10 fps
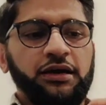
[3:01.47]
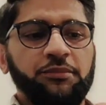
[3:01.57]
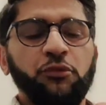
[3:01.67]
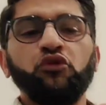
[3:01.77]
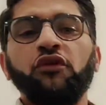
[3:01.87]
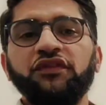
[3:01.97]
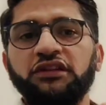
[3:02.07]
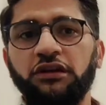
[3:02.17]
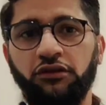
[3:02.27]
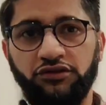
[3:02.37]
More often
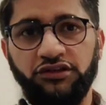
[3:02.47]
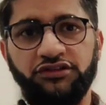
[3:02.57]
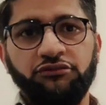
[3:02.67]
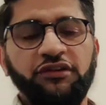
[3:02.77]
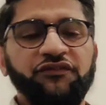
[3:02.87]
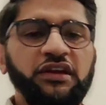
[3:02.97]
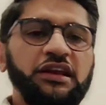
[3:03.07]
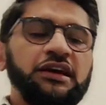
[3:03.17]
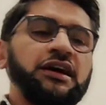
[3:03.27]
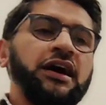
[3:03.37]
than not it's the ring
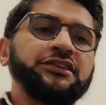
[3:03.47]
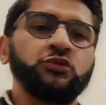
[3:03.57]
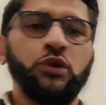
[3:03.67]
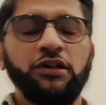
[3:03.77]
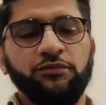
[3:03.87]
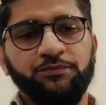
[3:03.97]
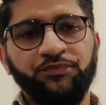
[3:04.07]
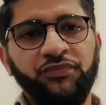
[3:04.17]
finger as well.